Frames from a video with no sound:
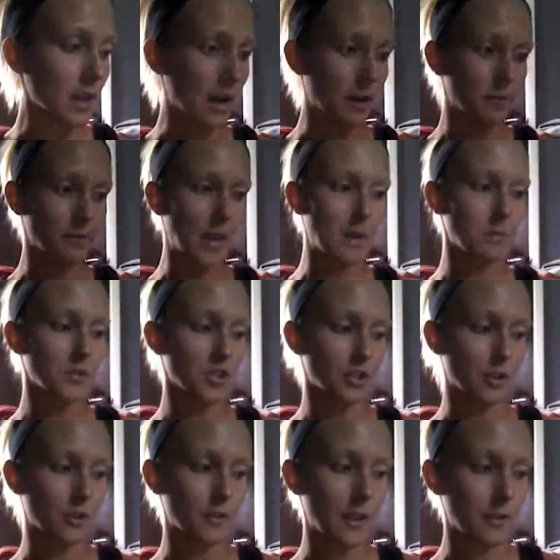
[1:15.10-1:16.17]
I'm
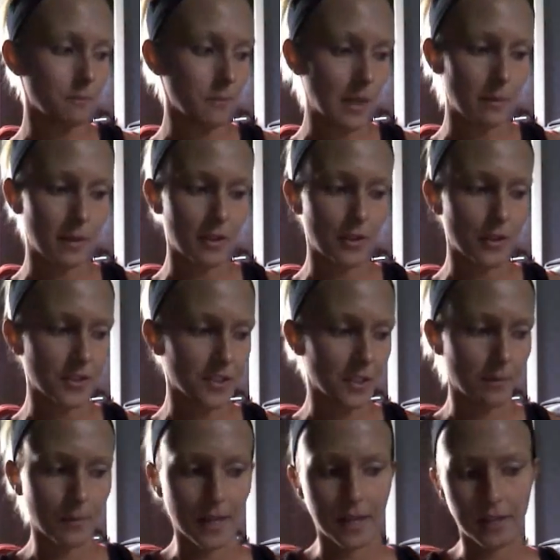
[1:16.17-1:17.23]
sure that maybe there's
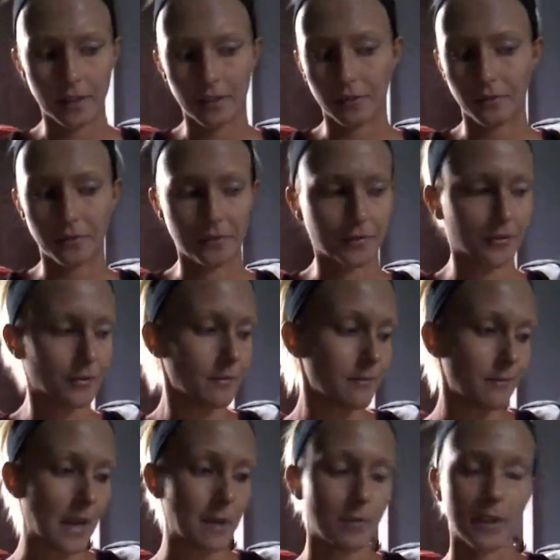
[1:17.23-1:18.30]
some kind of
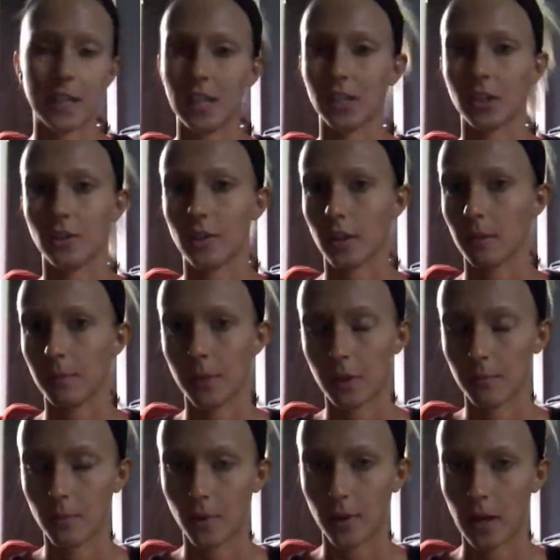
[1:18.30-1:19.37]
application or
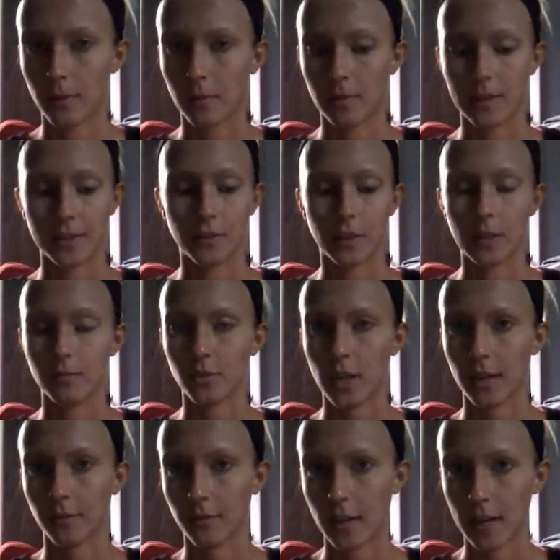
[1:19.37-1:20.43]
computer program that lets you keep
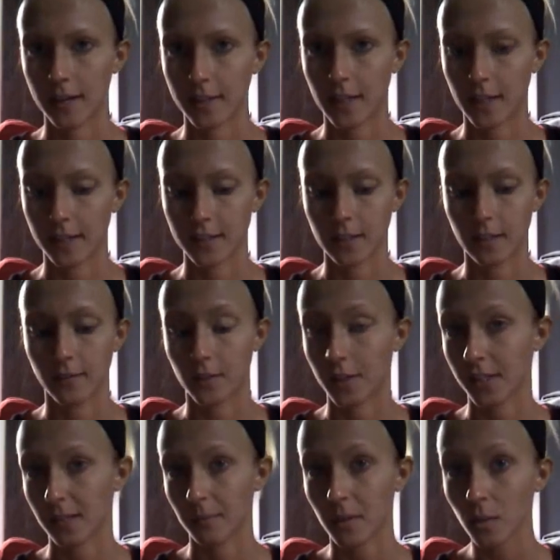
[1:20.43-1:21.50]
track of contacts in a
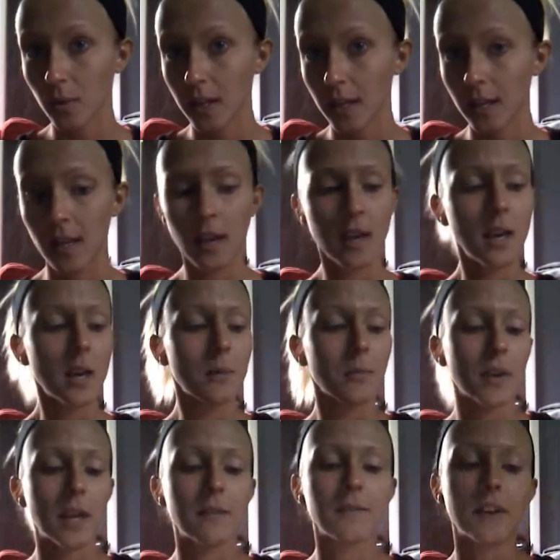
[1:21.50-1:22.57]
very similar way,
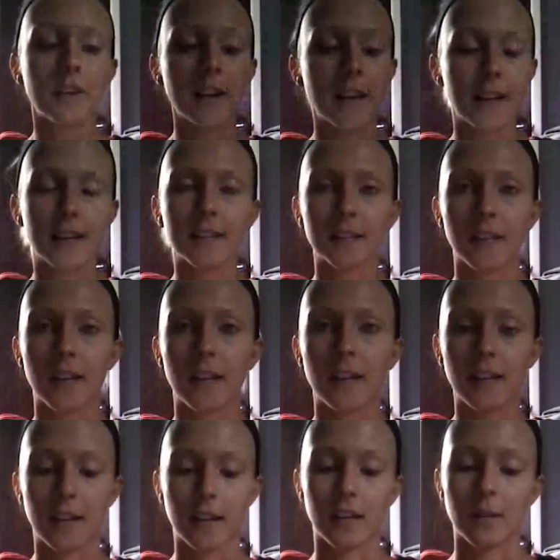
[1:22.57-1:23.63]
but I'm very
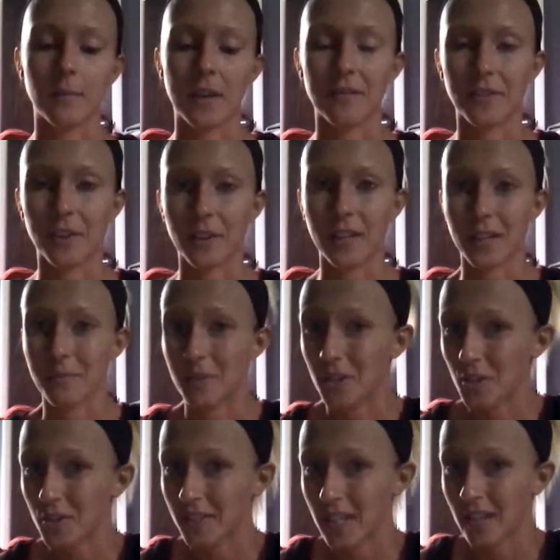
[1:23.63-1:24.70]
hands-on and I'm not very
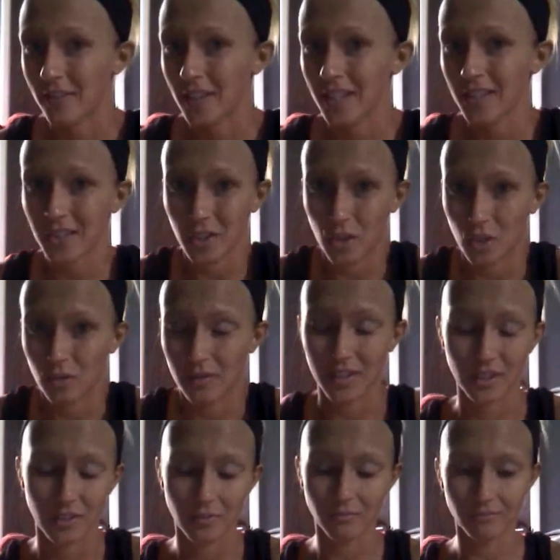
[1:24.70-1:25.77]
computer savvy, so
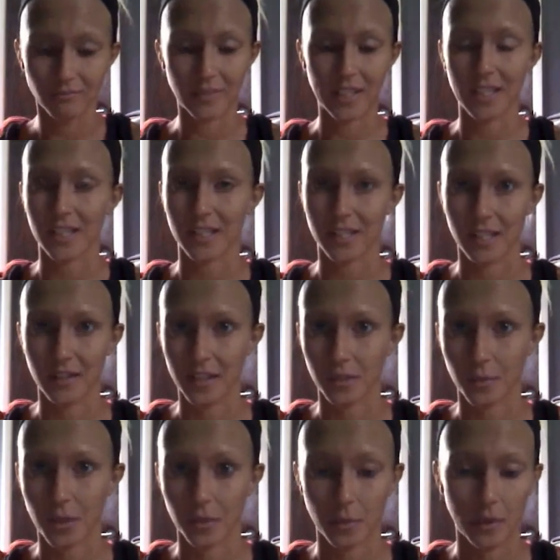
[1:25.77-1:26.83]
you know, like I said,
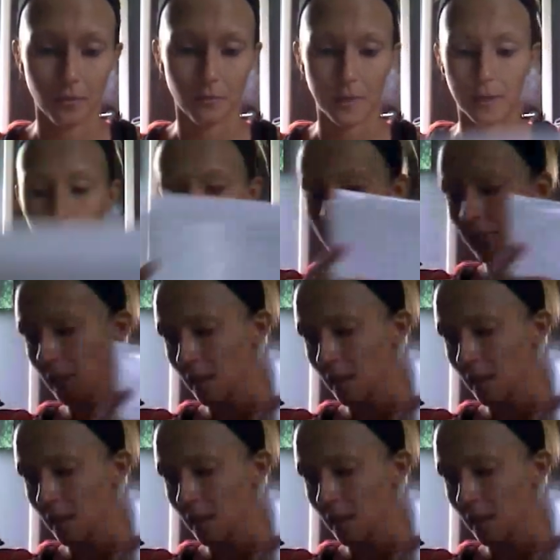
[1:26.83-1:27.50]
this works well for me.